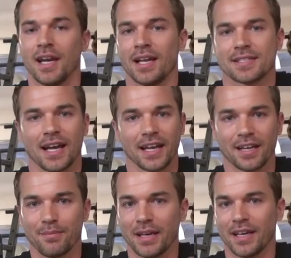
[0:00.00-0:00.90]
it's not
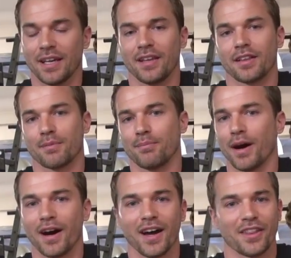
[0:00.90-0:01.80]
gonna be their
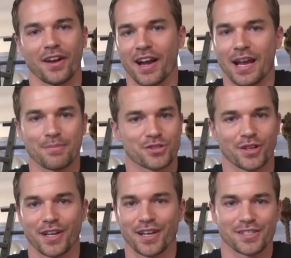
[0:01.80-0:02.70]
butt, their
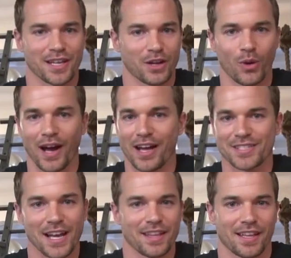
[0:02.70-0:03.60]
hamstrings, quads,
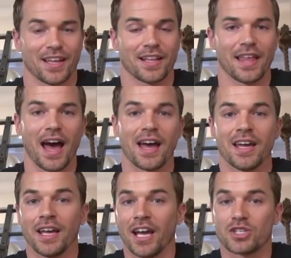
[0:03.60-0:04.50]
anything like that.
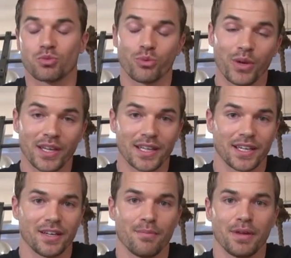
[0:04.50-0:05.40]
It's really
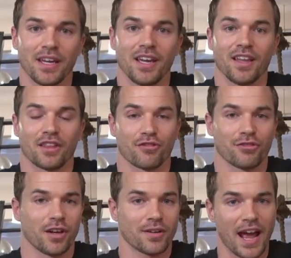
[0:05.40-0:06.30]
gonna be their
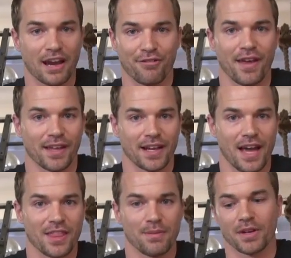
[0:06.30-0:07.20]
front rack failing
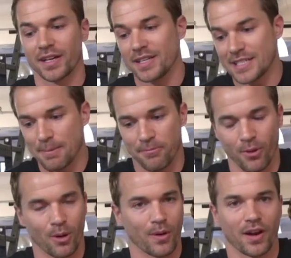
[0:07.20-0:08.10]
on them. They're gonna dip
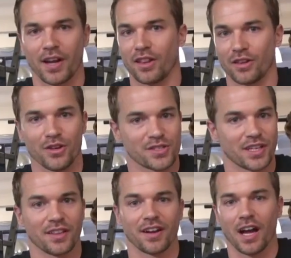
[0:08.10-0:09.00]
forward and lose
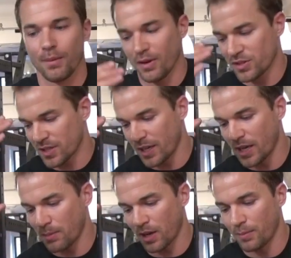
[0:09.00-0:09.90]
it. Their elbows end
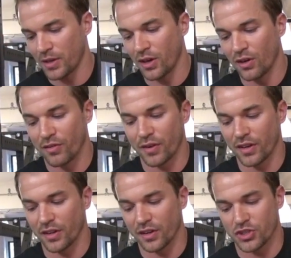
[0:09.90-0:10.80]
up coming over,
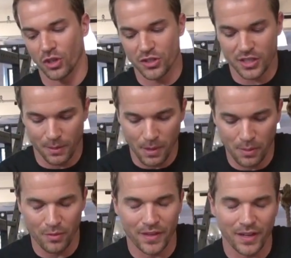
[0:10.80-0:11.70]
their shoulders come up
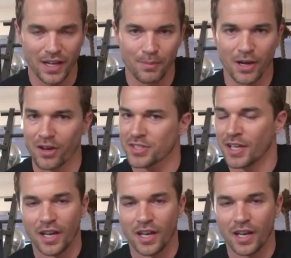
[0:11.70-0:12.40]
over their elbows,